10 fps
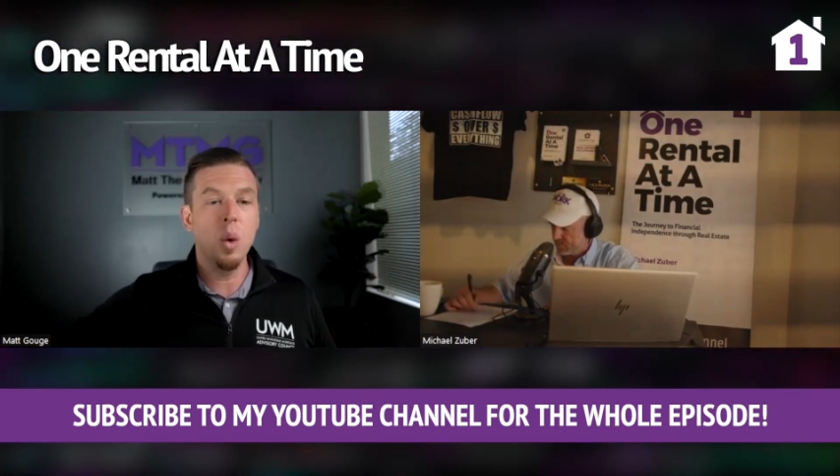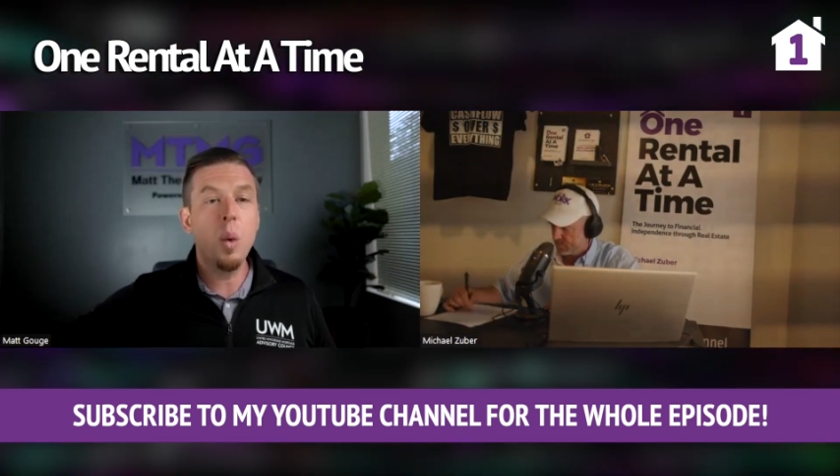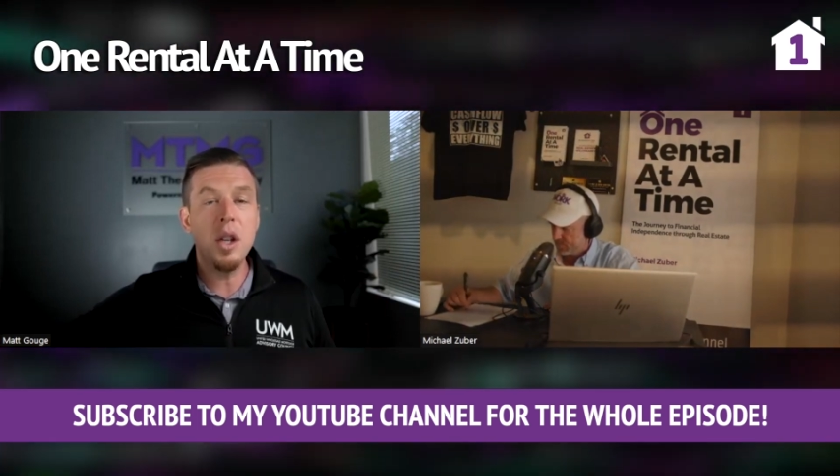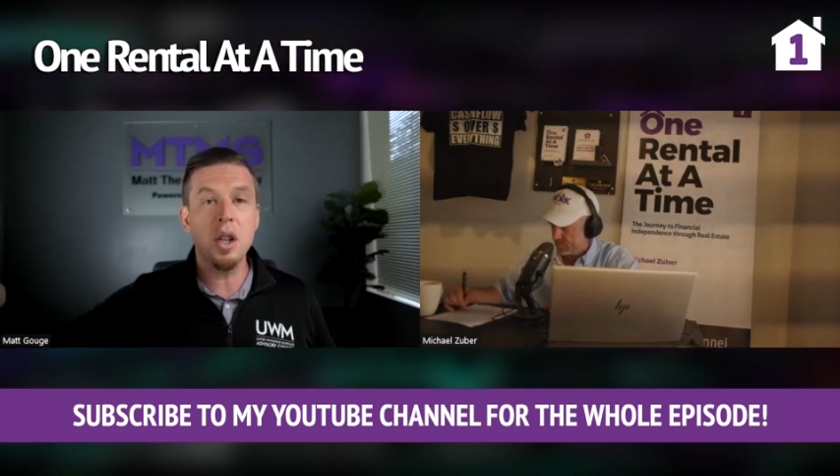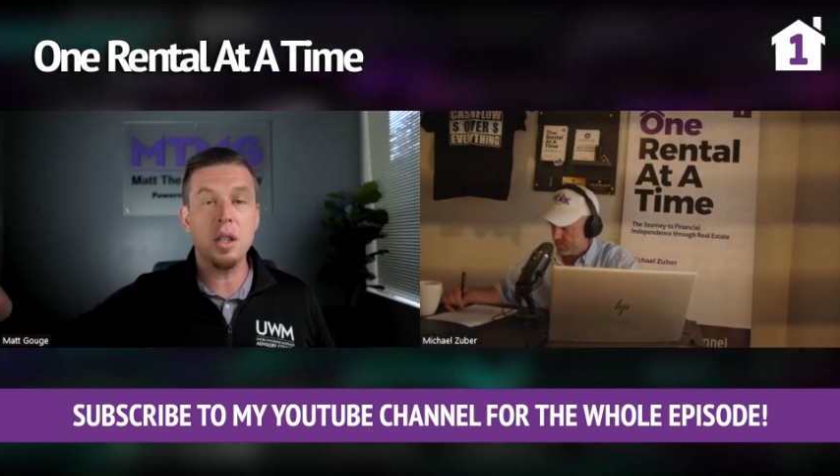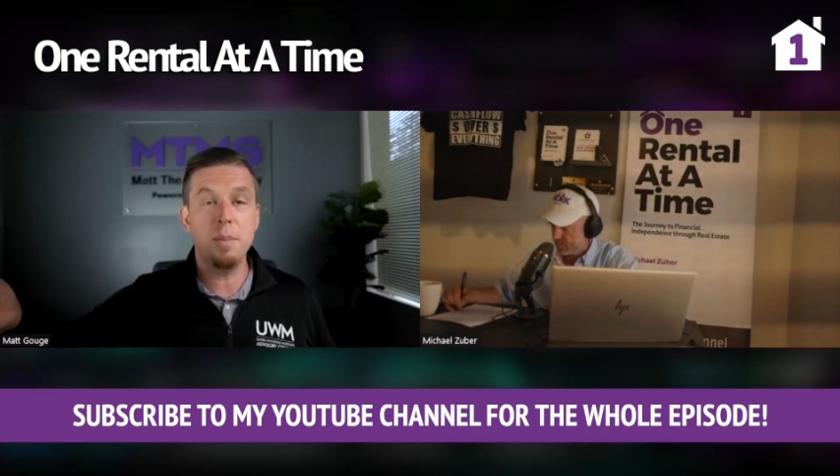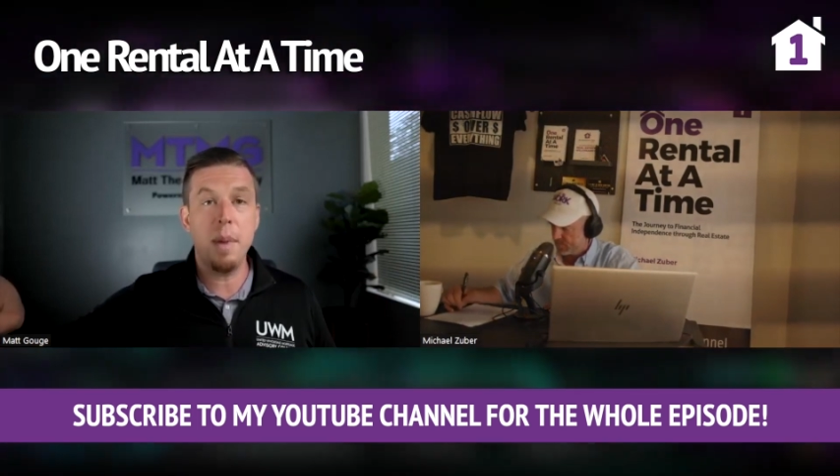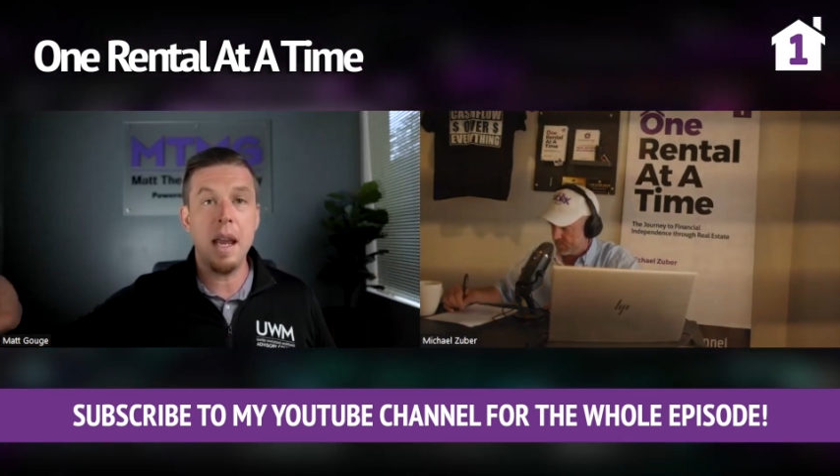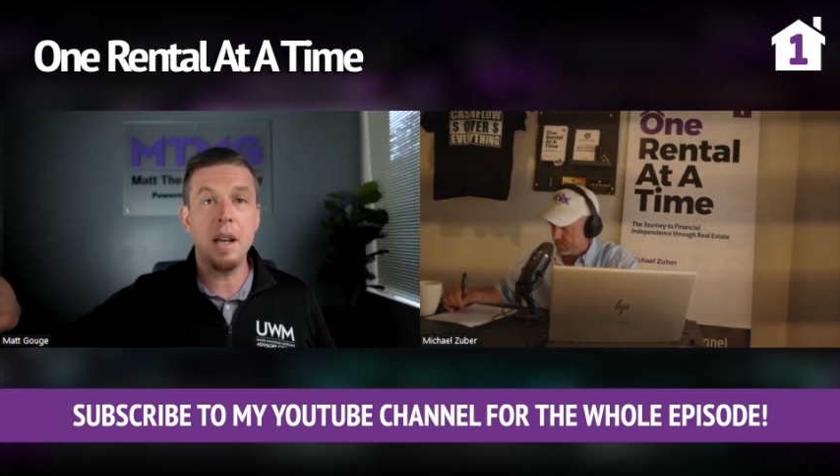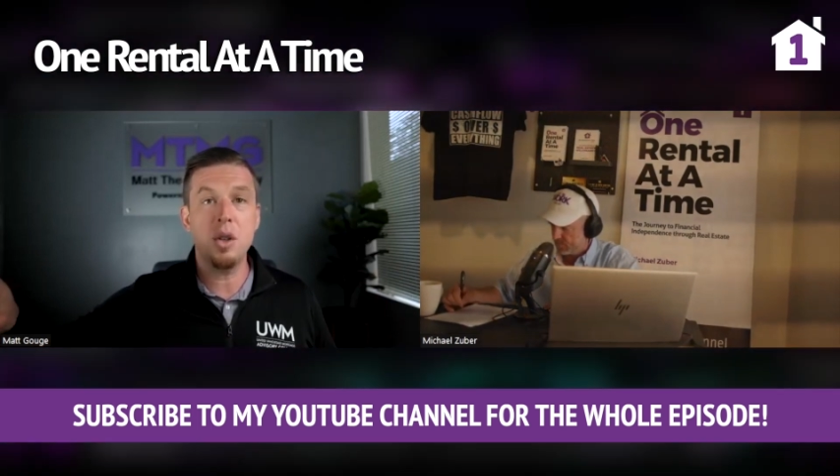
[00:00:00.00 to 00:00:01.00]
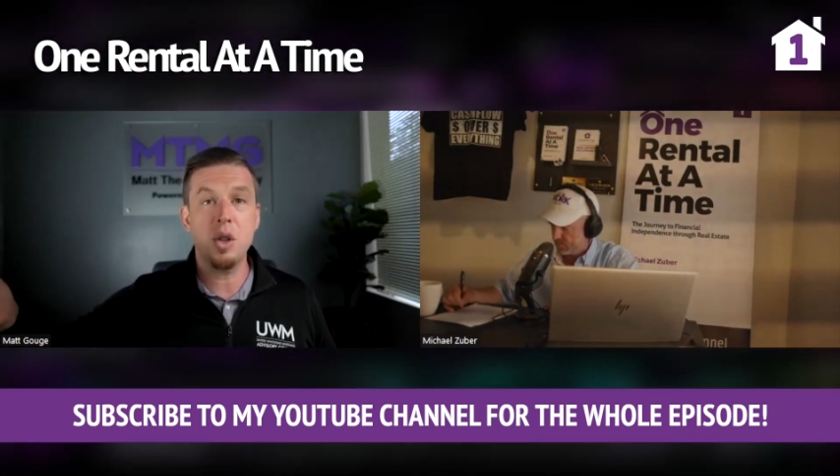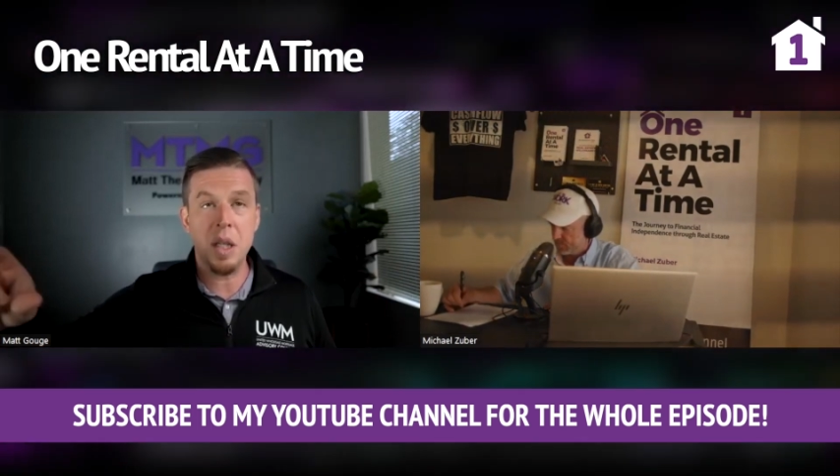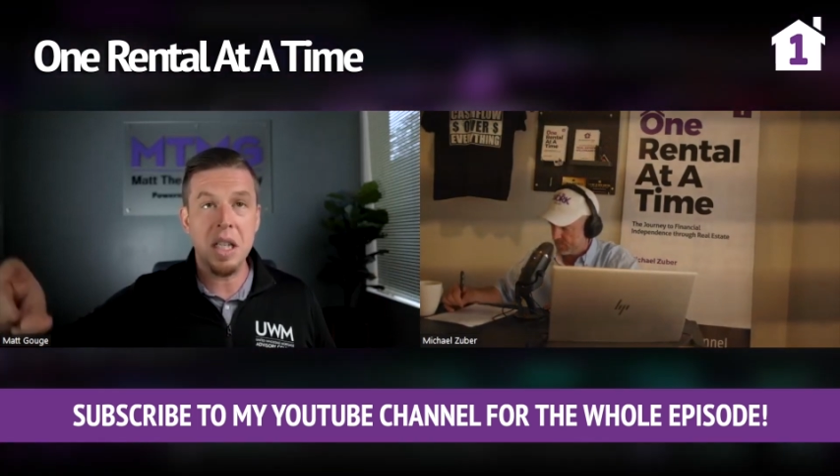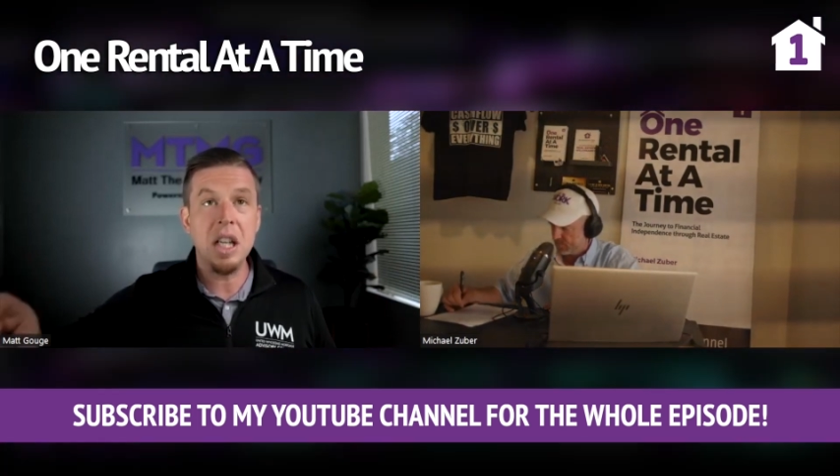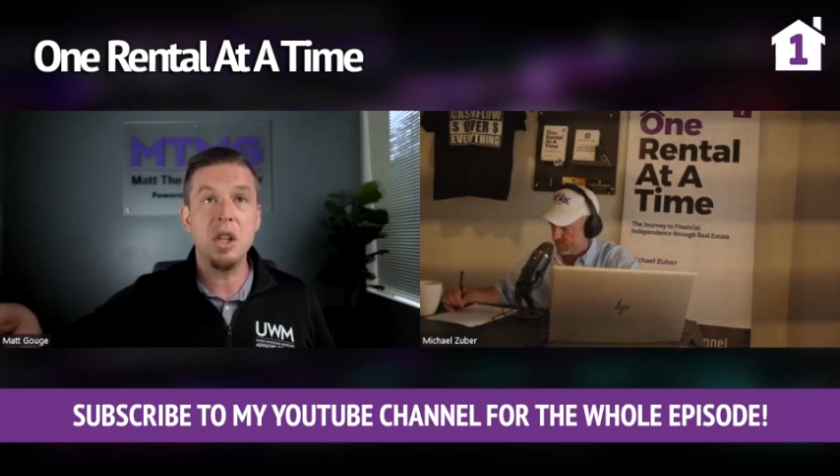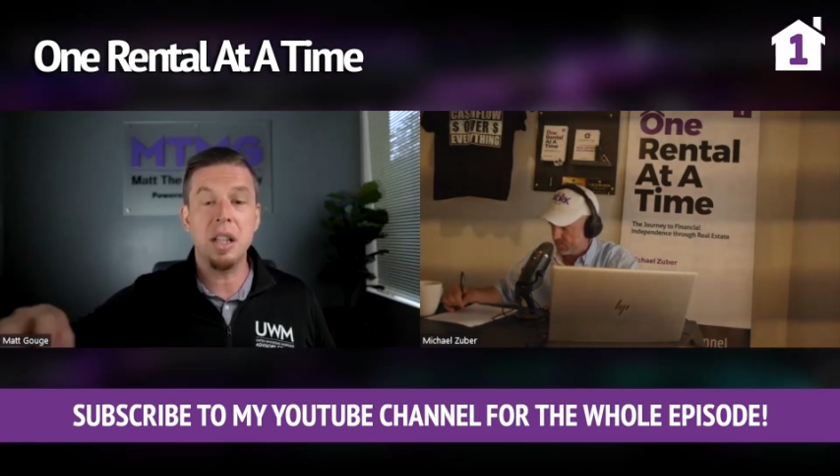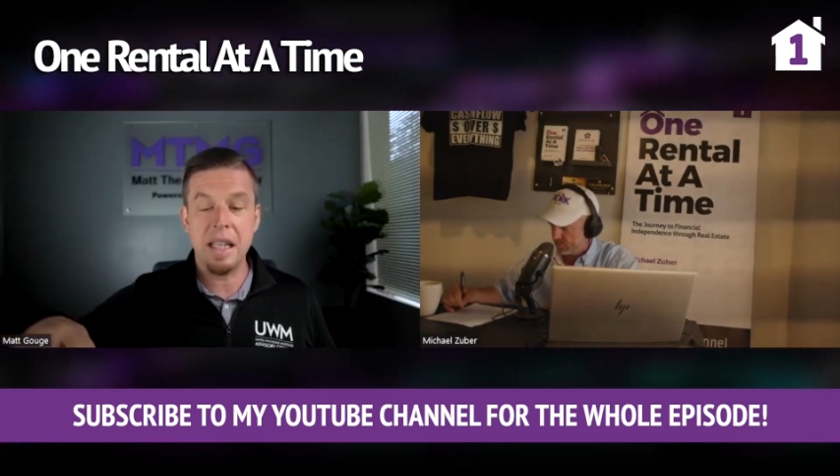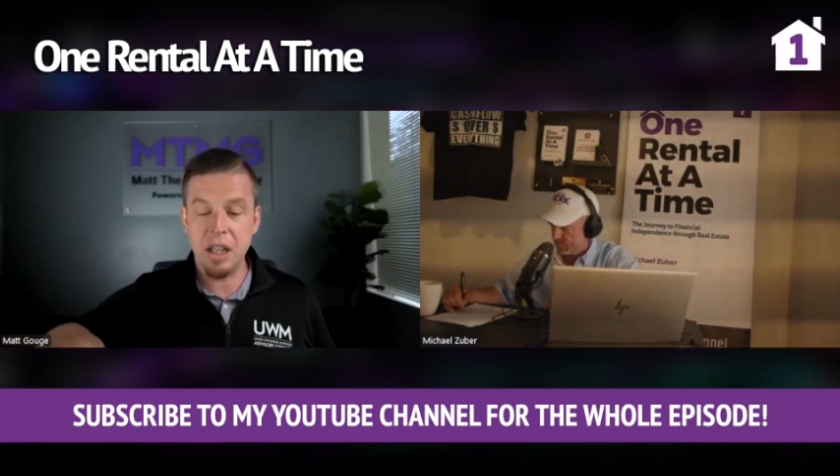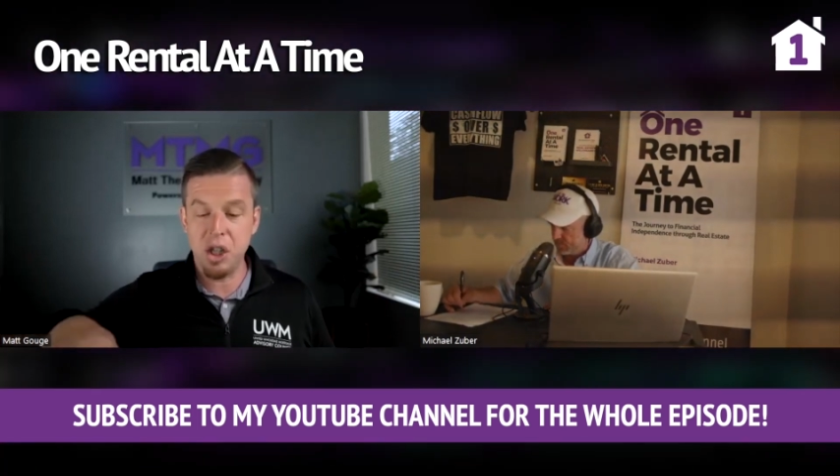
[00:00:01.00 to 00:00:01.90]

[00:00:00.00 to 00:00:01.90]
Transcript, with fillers: we just made strategically a